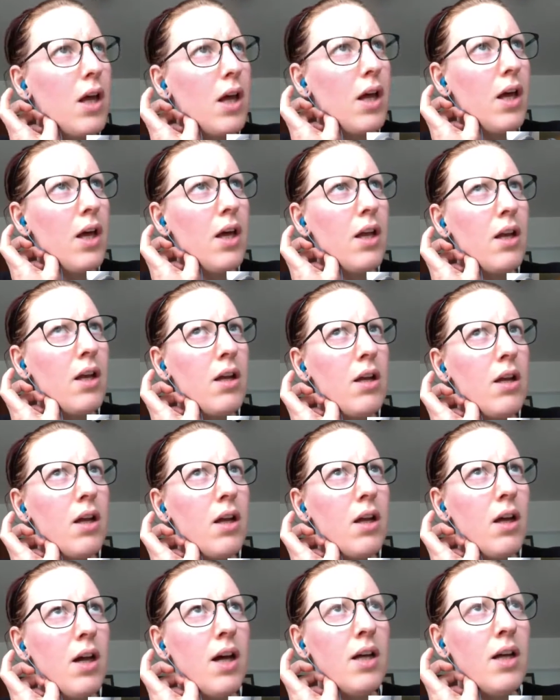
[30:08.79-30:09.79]
And
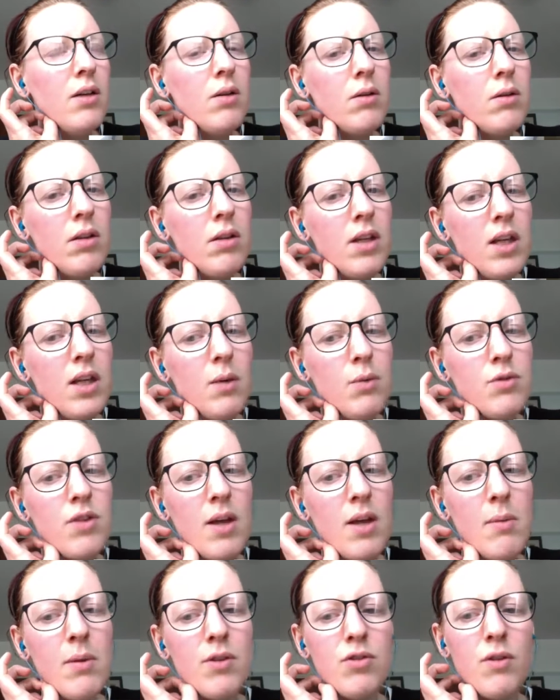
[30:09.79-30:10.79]
I don't think it was
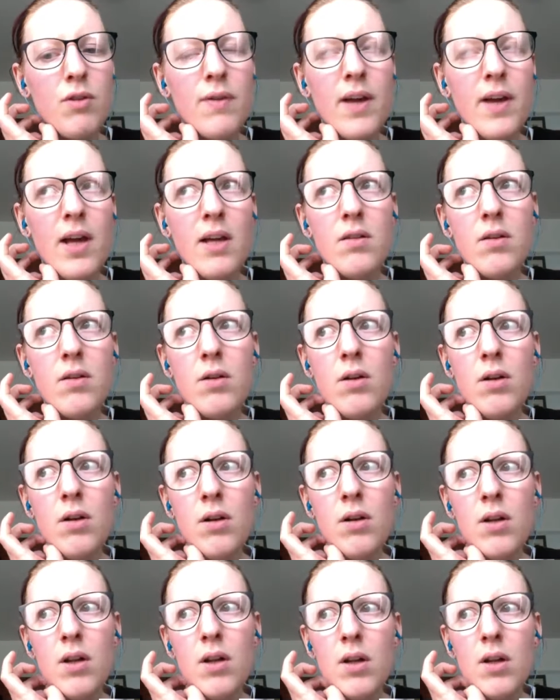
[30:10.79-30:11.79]
that much of a hassle,
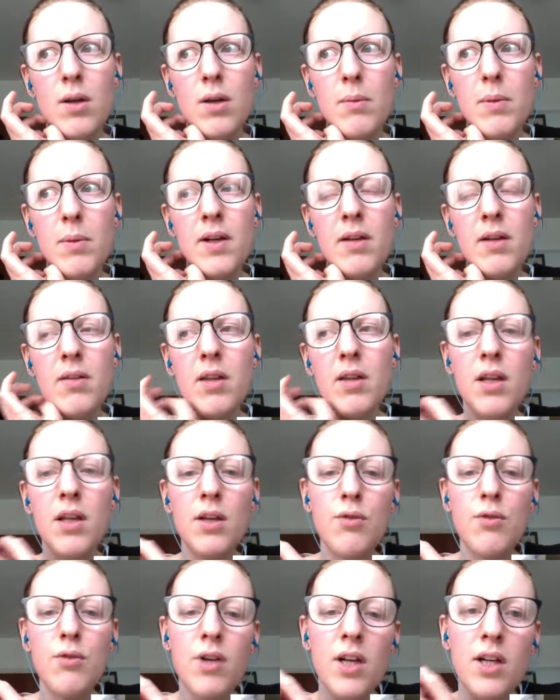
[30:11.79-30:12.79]
but I think it
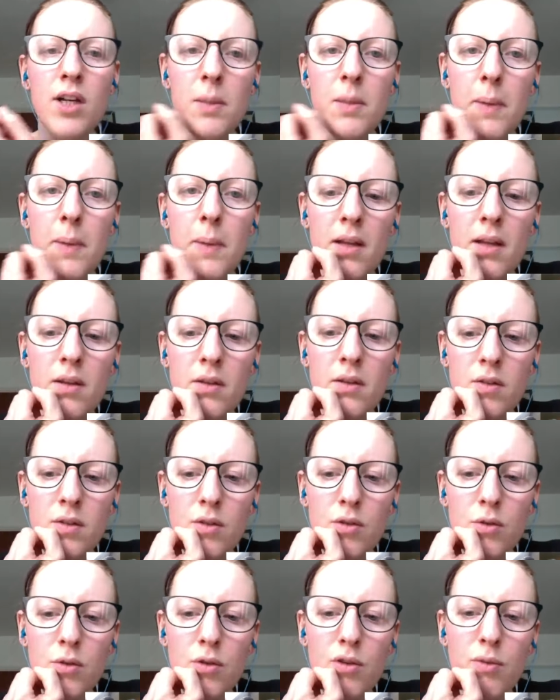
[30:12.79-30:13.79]
really depends
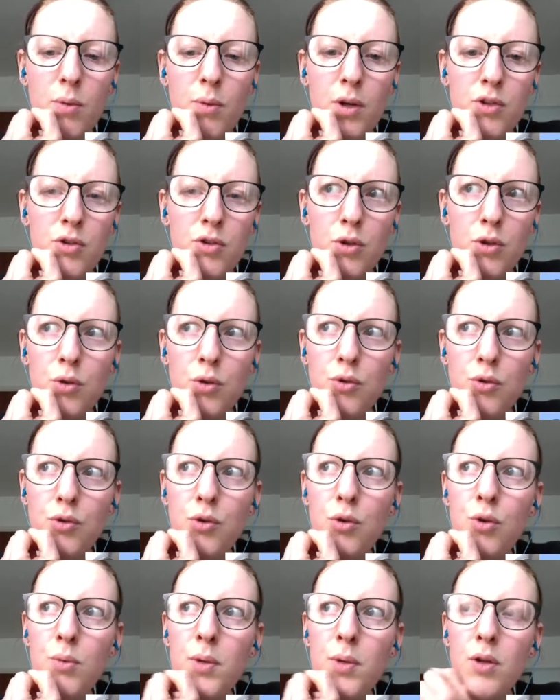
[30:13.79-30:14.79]
sort of what you're used
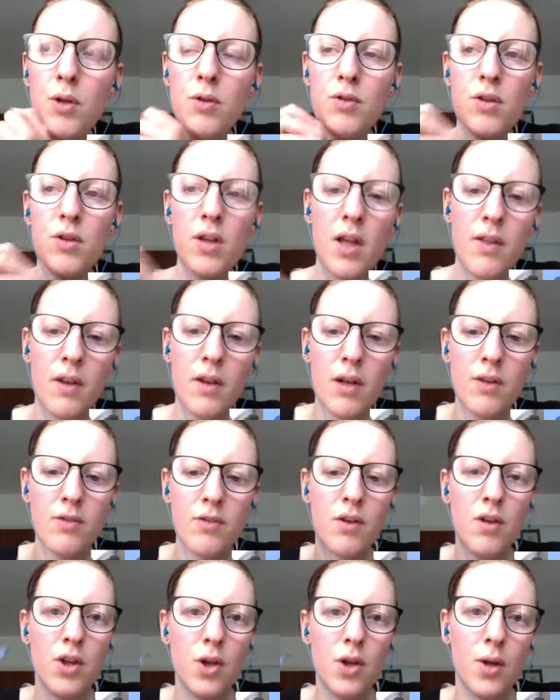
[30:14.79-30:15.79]
to, because the Netherlands
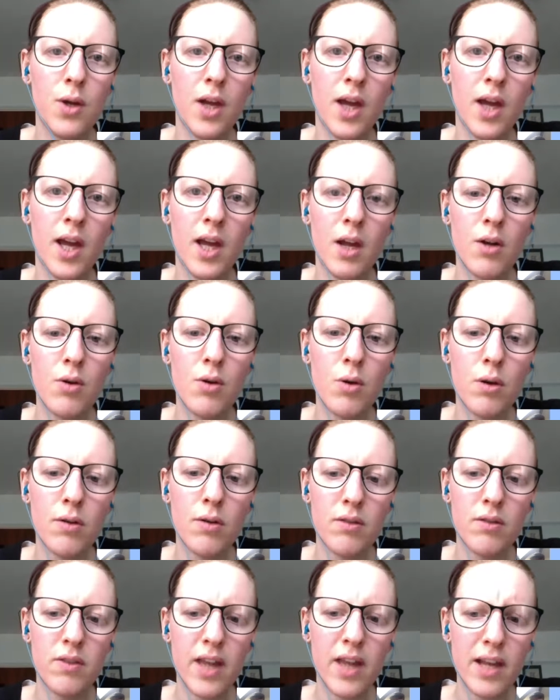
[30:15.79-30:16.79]
and the UK are not
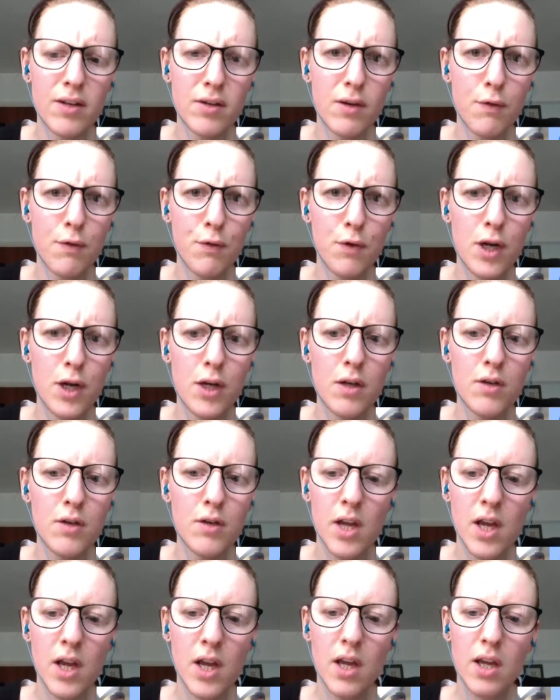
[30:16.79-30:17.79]
that different.
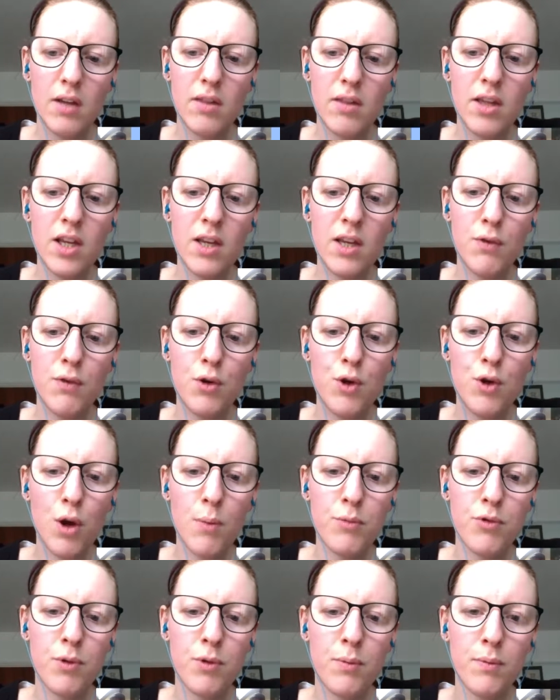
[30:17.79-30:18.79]
I think if you come
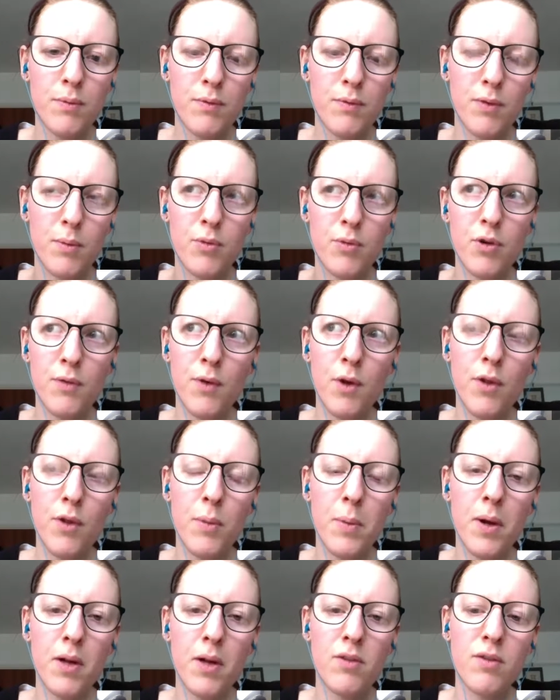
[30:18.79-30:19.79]
from sort of other
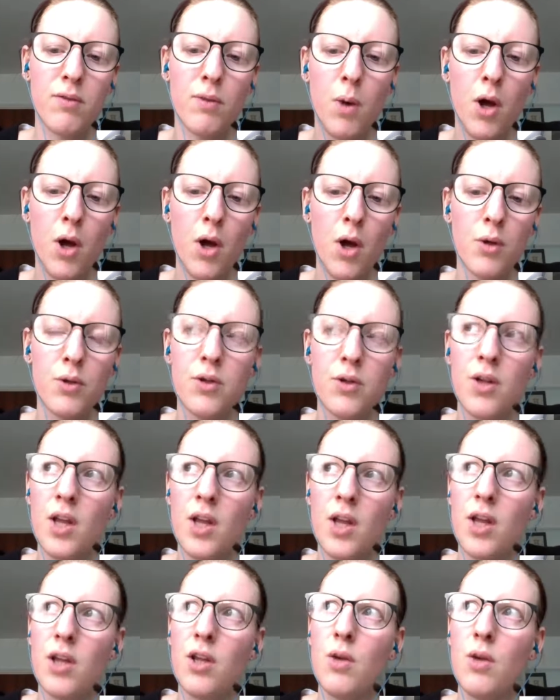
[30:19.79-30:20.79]
parts of the world,
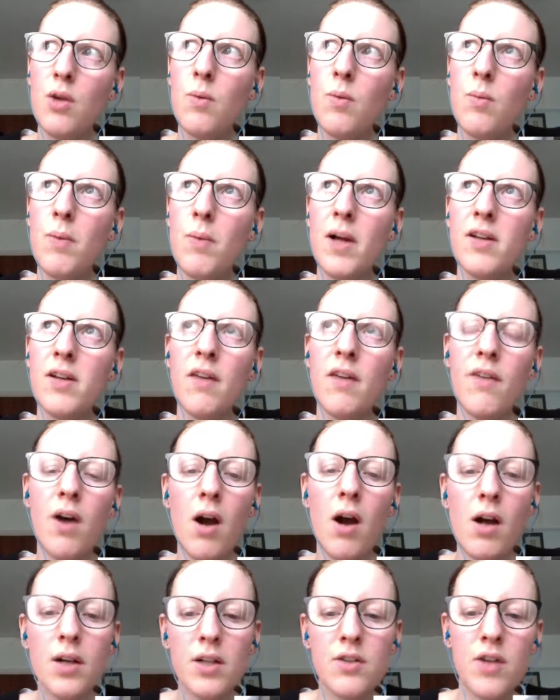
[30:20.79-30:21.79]
you might have a
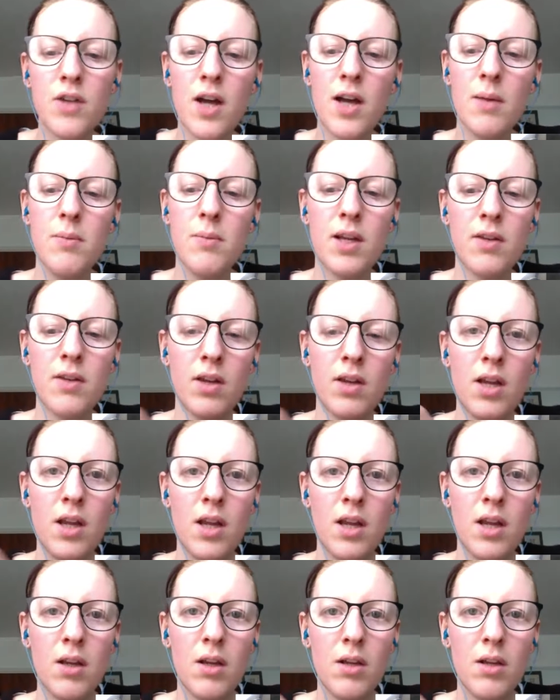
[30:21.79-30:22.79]
harder time
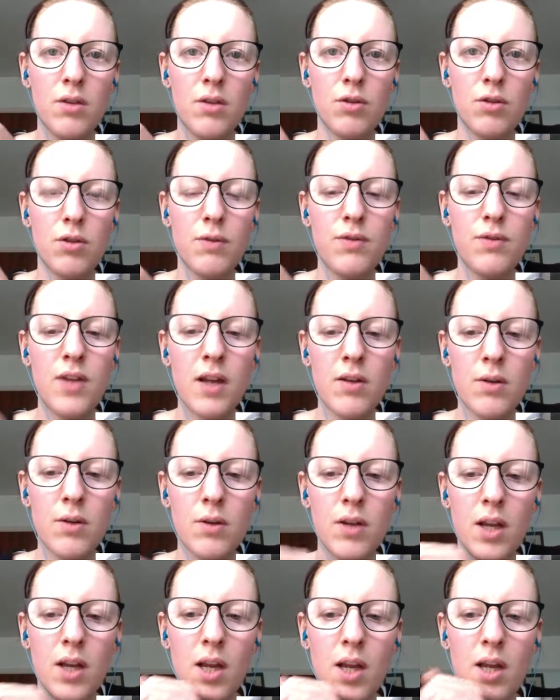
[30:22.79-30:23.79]
getting sort of settled
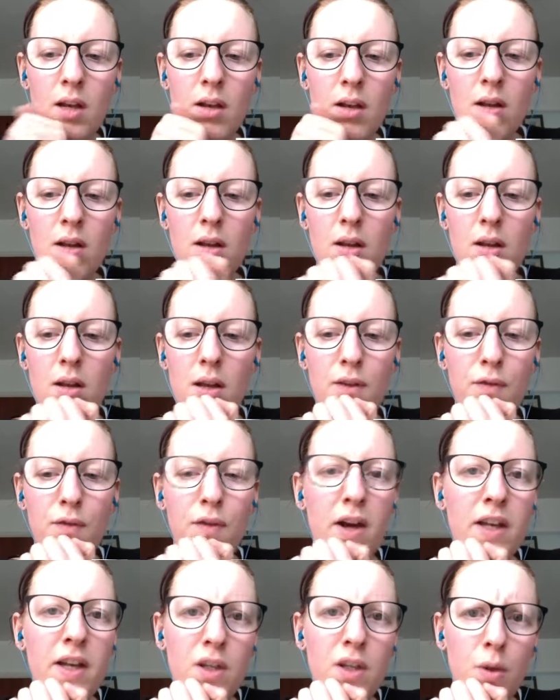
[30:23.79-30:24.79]
in and
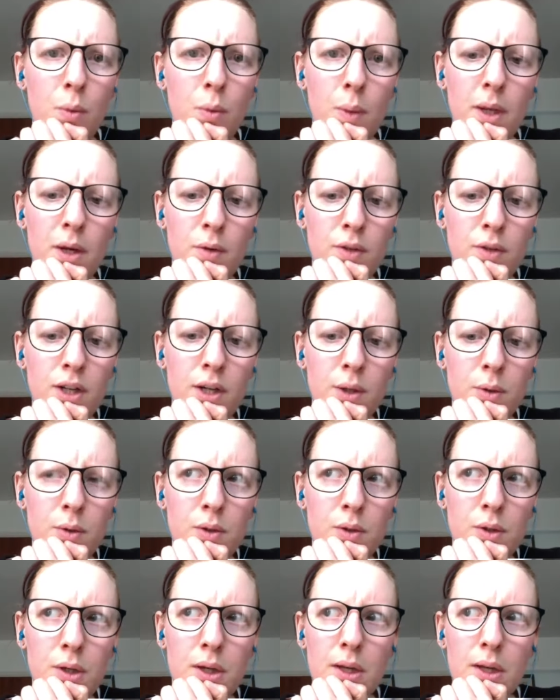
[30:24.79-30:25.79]
finding your way around.
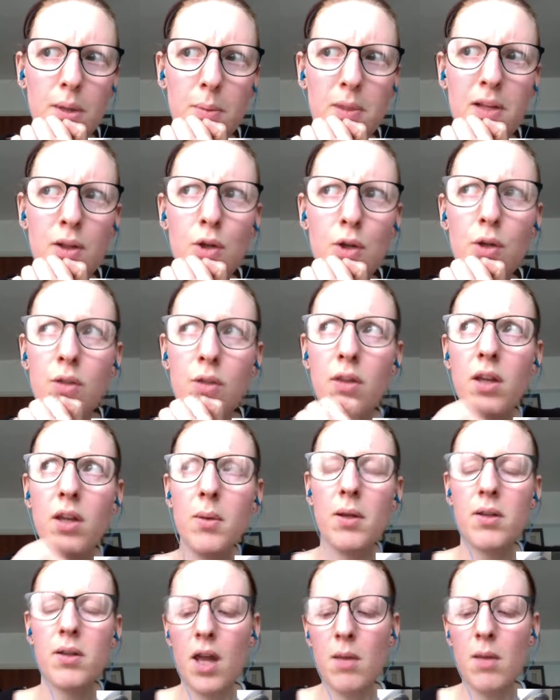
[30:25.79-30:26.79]
But the good thing
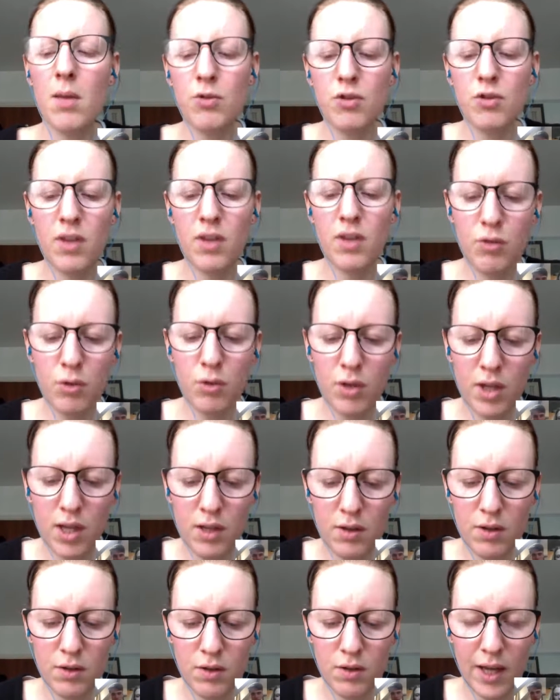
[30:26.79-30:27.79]
about Cambridge is that you can
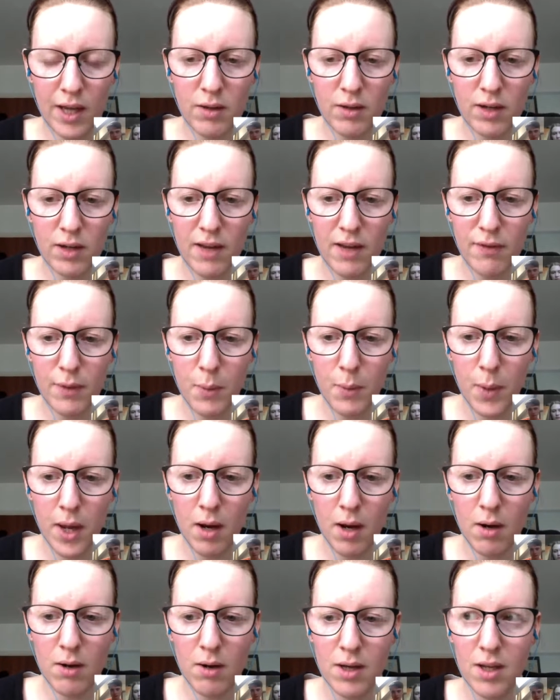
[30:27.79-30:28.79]
cycle
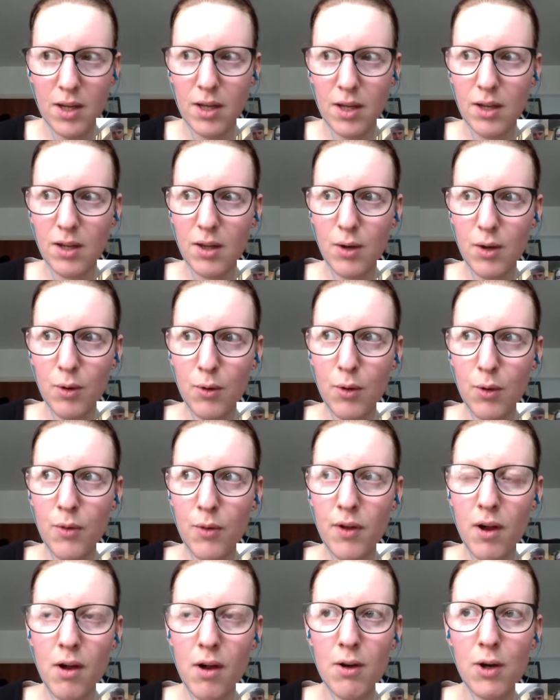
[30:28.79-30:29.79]
everywhere, although there
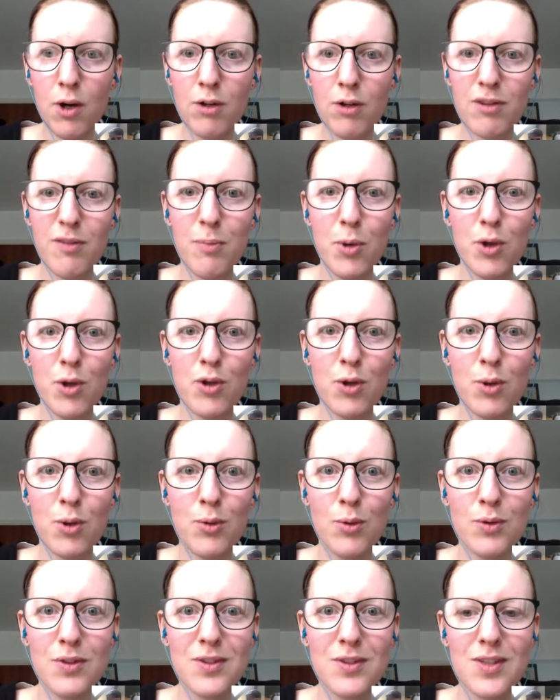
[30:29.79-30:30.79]
are a lot of potholes.